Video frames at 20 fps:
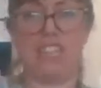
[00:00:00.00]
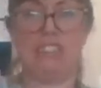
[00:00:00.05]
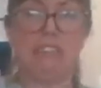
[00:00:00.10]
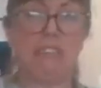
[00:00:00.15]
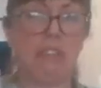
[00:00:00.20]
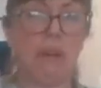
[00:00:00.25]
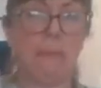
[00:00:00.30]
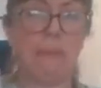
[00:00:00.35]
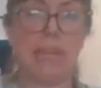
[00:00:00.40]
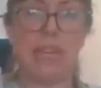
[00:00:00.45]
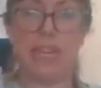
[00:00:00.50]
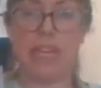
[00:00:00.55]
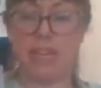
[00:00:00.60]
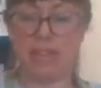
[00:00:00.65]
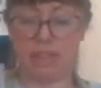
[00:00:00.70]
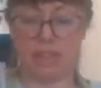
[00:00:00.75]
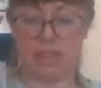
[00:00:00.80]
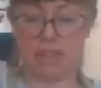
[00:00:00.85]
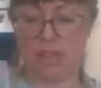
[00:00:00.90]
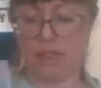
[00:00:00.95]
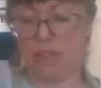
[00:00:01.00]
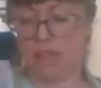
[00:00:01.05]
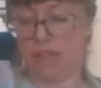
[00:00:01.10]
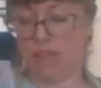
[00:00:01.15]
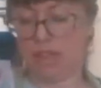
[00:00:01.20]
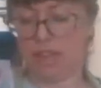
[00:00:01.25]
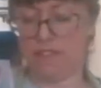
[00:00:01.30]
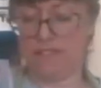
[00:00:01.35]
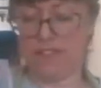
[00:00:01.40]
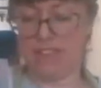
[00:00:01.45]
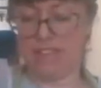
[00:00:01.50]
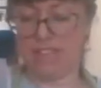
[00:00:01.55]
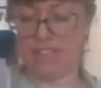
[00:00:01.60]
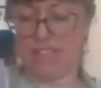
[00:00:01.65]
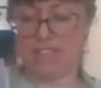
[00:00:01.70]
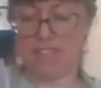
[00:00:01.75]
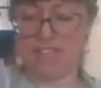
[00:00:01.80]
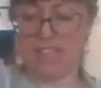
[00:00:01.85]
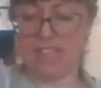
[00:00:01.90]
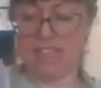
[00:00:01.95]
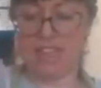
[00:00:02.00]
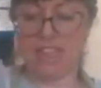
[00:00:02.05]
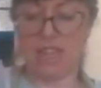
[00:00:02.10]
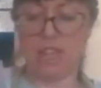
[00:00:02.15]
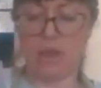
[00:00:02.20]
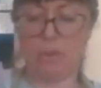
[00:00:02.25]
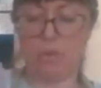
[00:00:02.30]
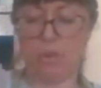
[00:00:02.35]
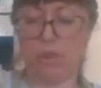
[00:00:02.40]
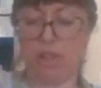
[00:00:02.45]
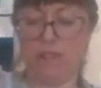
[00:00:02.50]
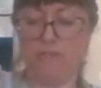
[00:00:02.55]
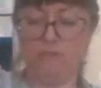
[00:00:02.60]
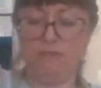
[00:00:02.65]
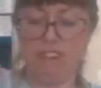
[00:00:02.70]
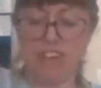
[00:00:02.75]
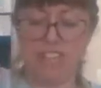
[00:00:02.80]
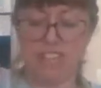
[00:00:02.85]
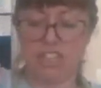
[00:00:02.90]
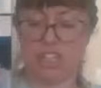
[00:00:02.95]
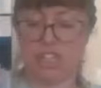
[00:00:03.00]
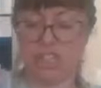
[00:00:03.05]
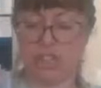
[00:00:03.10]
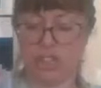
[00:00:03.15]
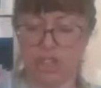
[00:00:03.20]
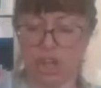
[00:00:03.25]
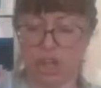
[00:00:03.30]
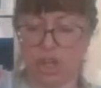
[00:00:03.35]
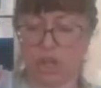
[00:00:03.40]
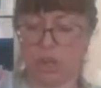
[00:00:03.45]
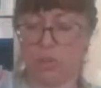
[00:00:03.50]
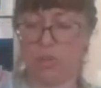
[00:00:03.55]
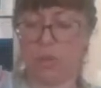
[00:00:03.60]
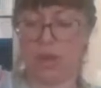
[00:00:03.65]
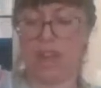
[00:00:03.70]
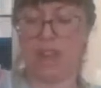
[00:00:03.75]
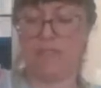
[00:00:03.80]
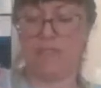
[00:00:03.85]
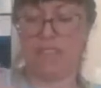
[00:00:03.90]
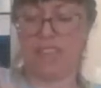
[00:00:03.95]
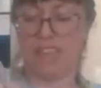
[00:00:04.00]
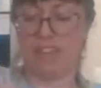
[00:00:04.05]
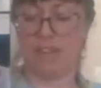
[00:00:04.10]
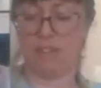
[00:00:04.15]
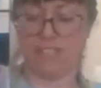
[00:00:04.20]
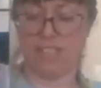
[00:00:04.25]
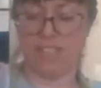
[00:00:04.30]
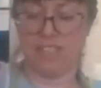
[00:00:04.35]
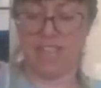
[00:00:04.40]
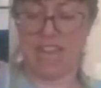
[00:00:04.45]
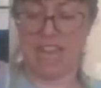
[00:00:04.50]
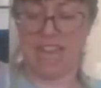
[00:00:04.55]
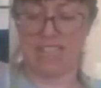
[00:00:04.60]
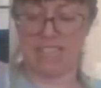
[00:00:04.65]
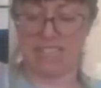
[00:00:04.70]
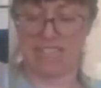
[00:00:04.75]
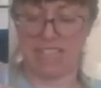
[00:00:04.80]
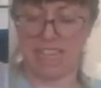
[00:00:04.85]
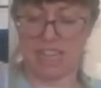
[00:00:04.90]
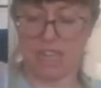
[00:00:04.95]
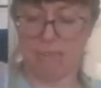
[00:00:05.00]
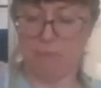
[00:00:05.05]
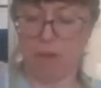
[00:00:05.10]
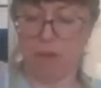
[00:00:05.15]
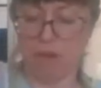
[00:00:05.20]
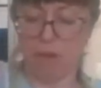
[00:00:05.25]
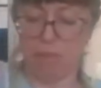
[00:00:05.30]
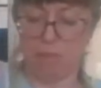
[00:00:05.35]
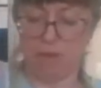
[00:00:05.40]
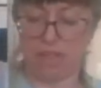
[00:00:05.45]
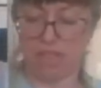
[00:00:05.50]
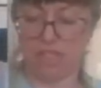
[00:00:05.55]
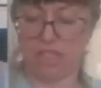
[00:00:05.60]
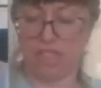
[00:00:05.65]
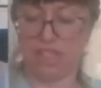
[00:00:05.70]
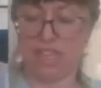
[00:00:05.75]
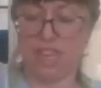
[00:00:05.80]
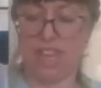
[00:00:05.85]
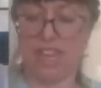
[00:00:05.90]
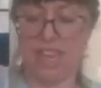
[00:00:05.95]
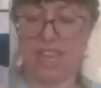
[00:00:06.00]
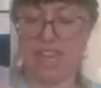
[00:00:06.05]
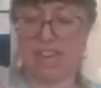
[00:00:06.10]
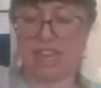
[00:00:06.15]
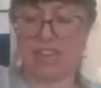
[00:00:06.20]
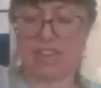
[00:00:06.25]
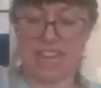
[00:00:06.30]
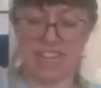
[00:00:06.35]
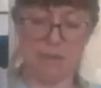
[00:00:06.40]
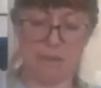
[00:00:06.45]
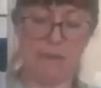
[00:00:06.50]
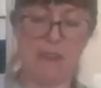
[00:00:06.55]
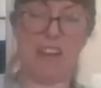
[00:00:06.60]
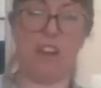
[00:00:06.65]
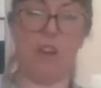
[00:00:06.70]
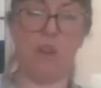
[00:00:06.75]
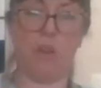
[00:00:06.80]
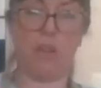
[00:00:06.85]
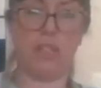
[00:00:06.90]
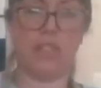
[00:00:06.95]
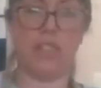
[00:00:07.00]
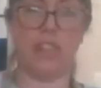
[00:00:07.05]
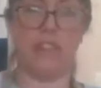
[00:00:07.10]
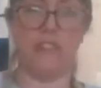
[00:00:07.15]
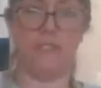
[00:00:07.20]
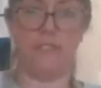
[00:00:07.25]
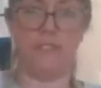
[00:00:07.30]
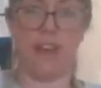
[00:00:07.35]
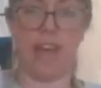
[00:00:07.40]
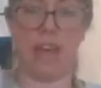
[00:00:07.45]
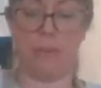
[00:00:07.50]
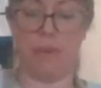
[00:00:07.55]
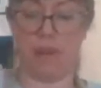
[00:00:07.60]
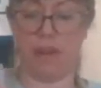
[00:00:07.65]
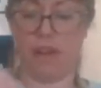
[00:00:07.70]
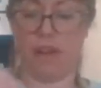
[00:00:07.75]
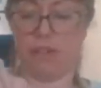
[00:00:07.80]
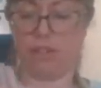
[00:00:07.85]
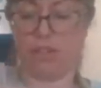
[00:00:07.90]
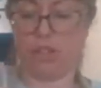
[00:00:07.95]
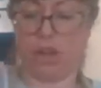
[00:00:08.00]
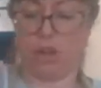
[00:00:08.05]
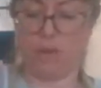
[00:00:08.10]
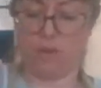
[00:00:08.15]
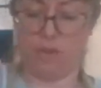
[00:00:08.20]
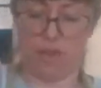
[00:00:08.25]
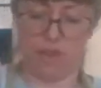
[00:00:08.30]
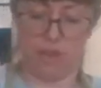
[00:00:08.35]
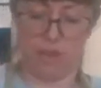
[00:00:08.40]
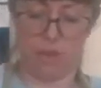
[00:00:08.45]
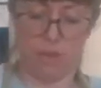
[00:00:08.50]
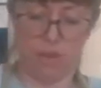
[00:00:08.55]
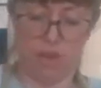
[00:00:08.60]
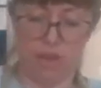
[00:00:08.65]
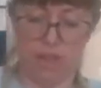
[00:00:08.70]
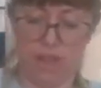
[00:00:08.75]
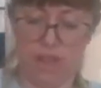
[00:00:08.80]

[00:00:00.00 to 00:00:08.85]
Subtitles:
crummy kind of. It will enrich the dough when everything else is added. At the moment, it'll get a bit lost in the flour. I'll show you.